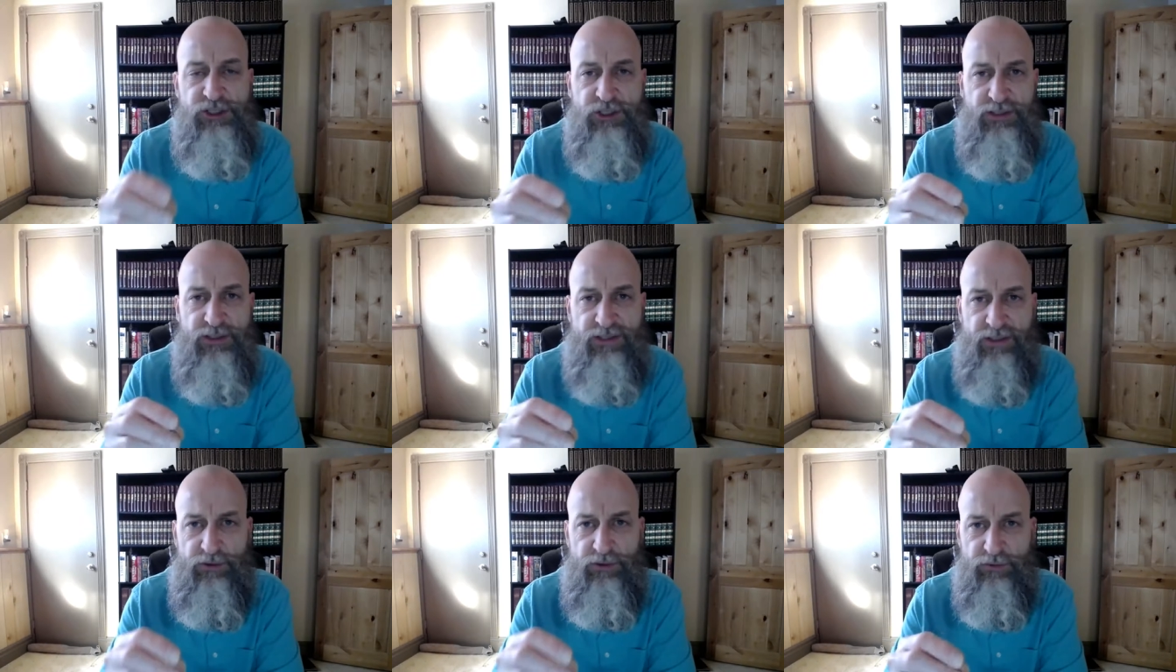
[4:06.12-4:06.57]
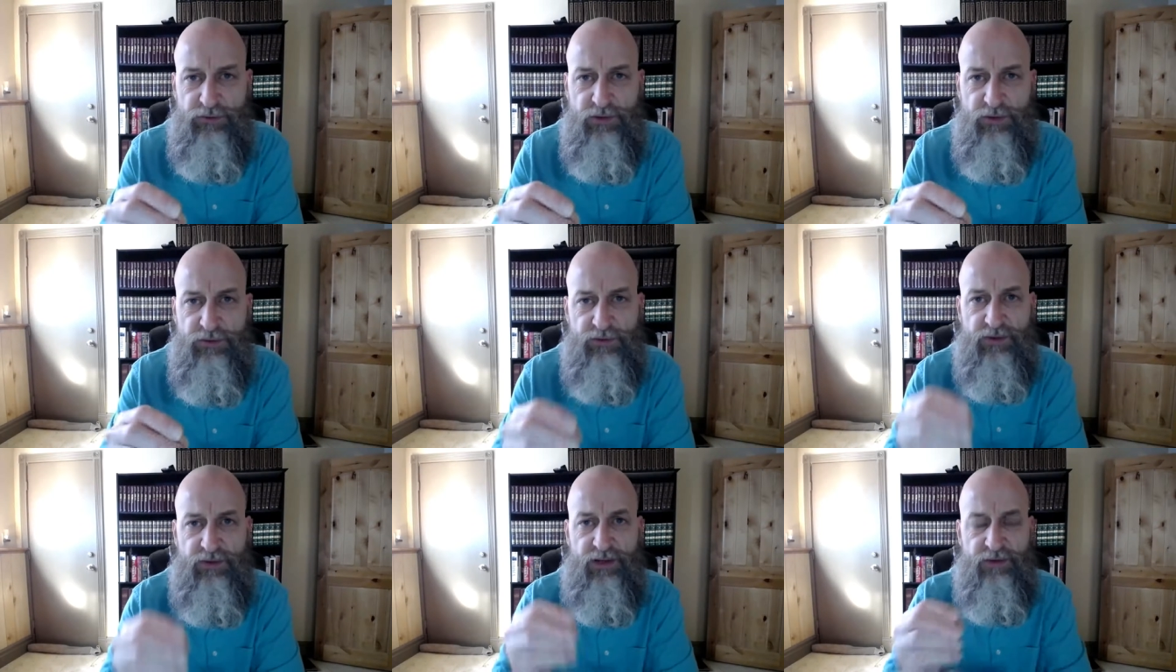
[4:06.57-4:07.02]
tells
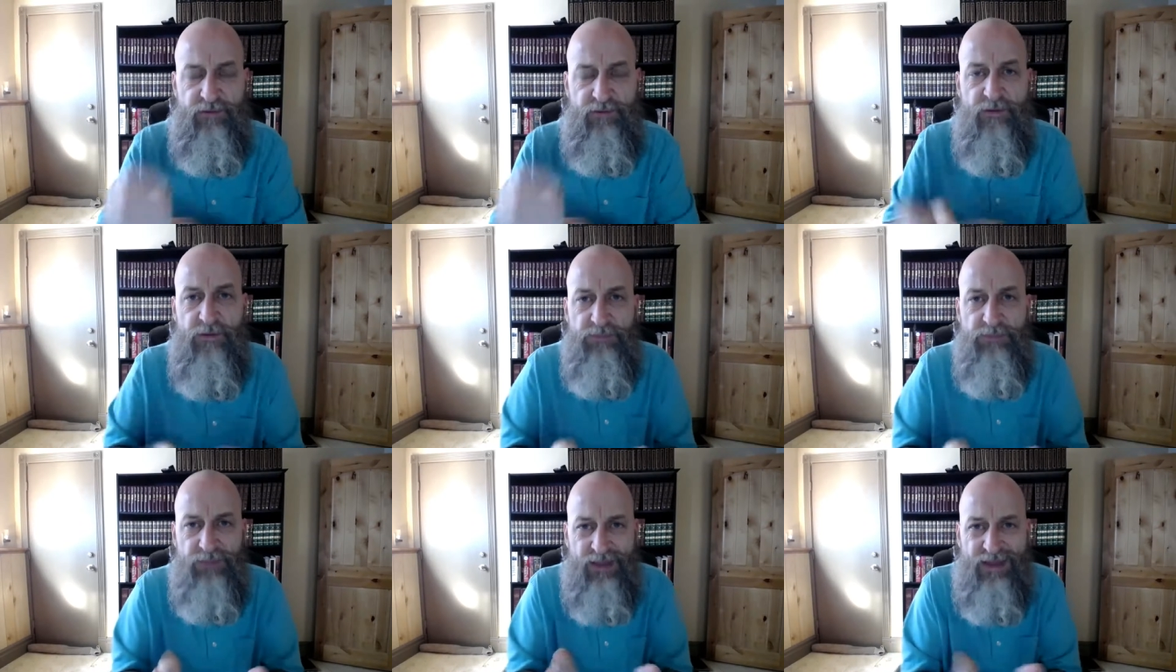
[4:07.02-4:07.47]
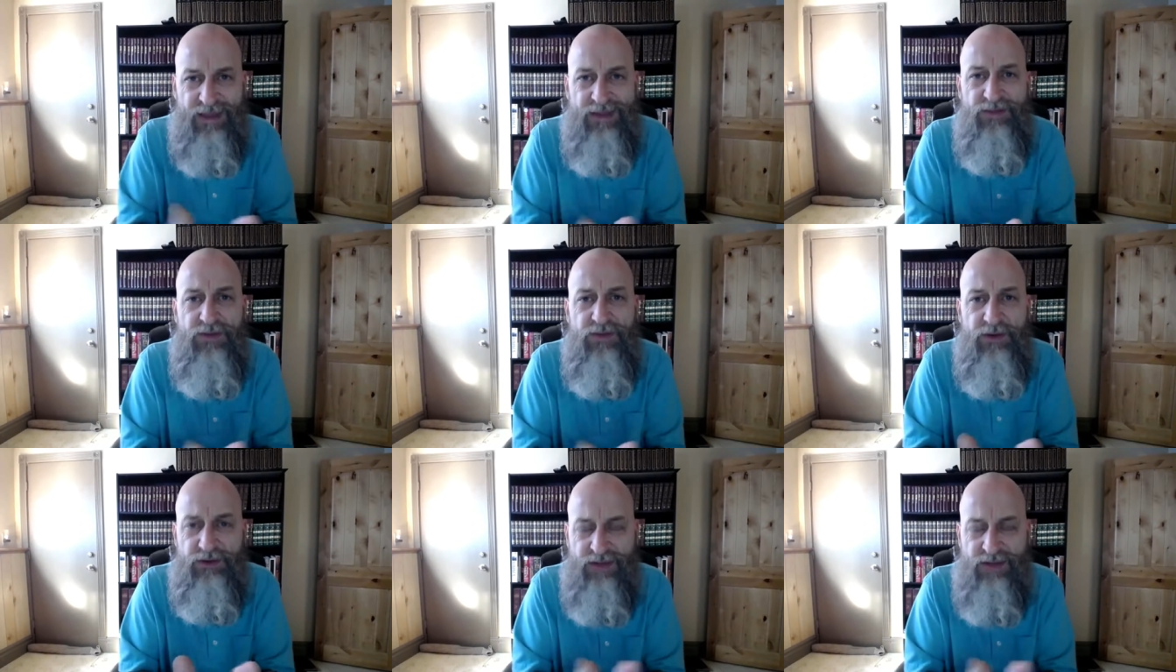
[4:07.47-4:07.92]
us that
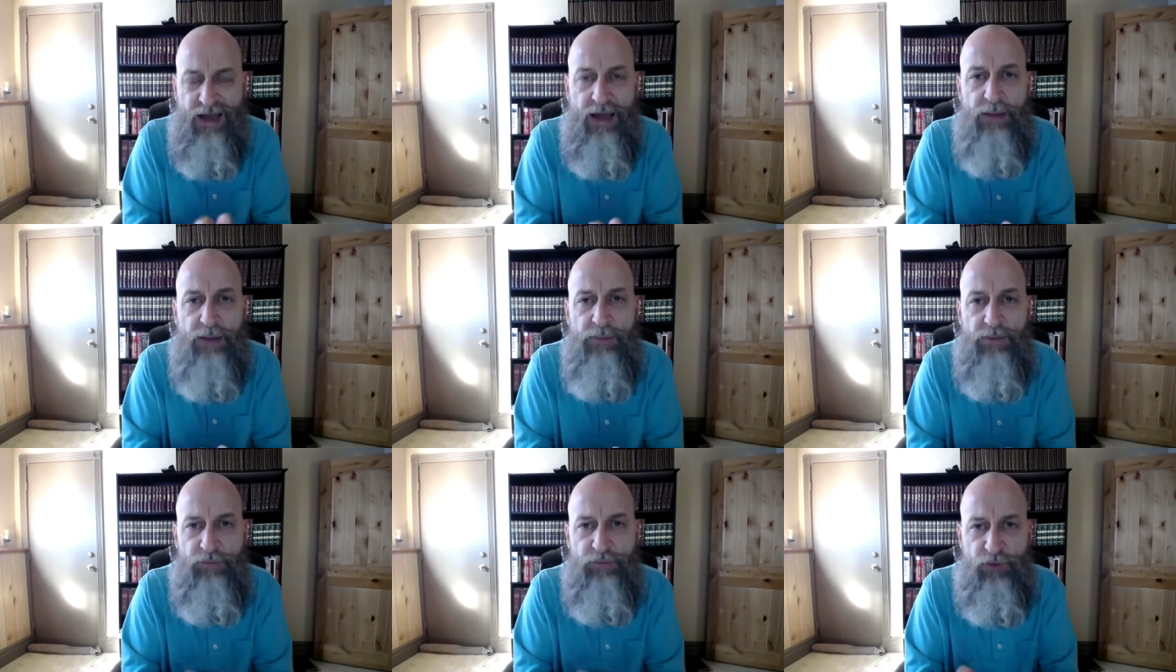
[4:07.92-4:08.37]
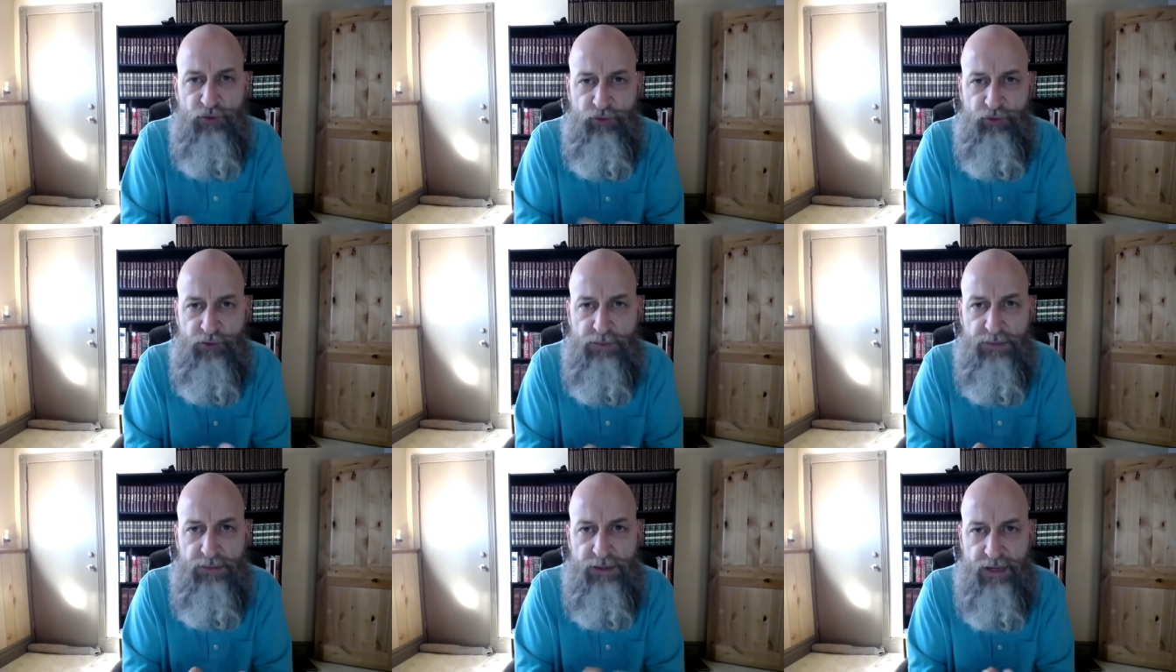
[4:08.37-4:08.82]
in the time of the
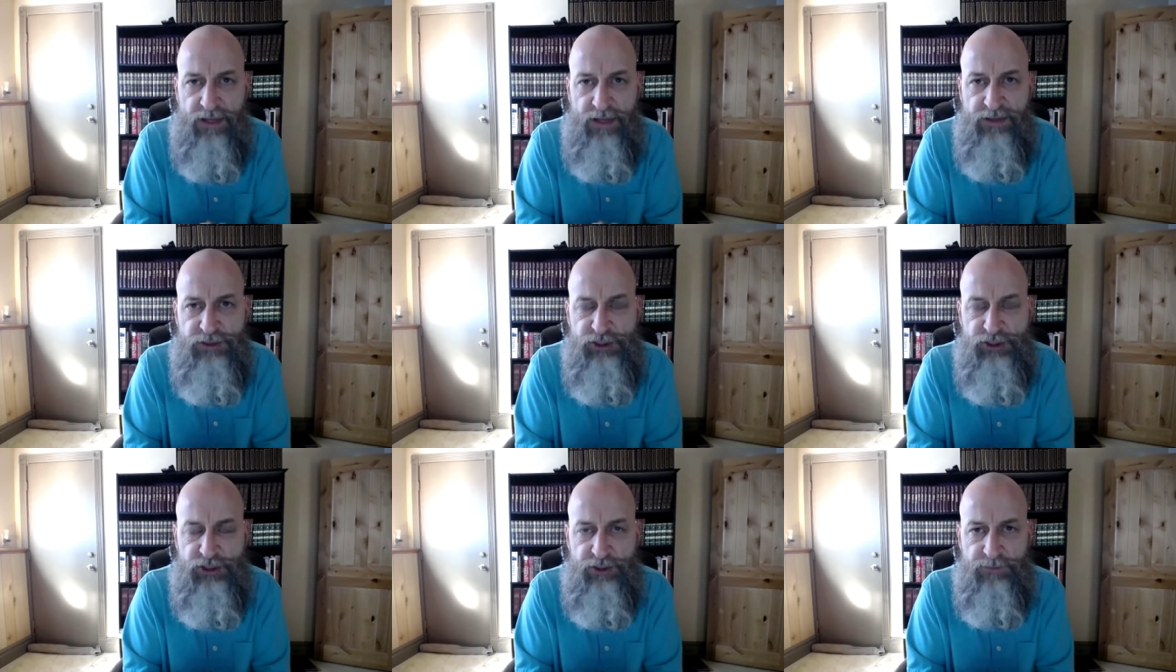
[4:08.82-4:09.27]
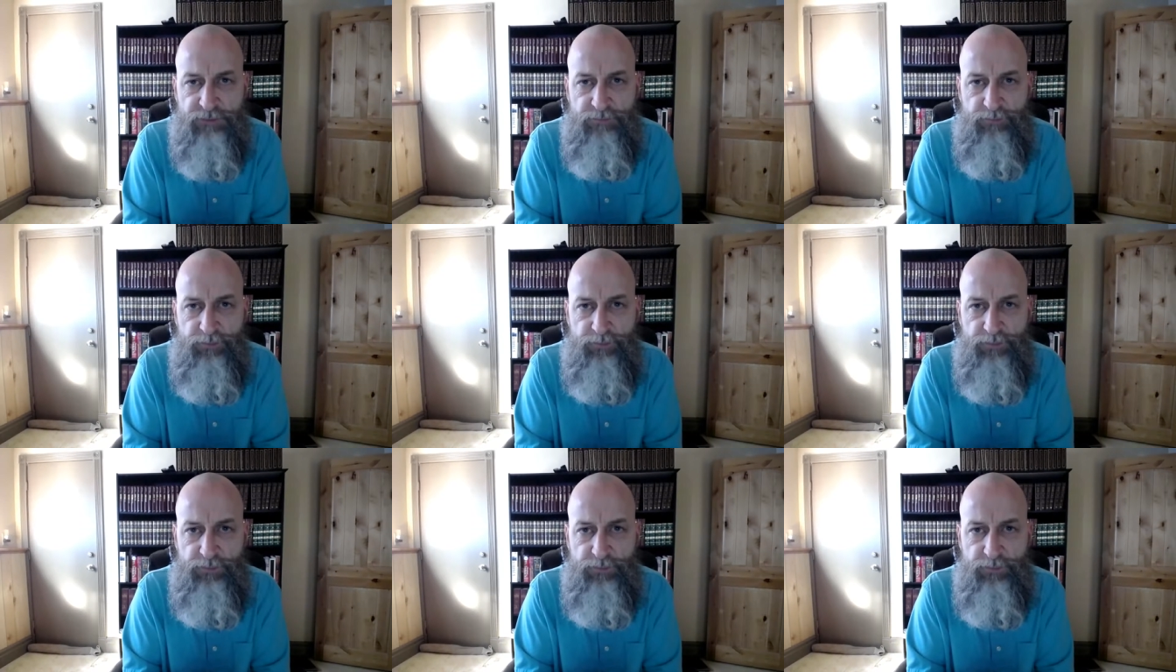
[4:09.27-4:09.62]
tribulation,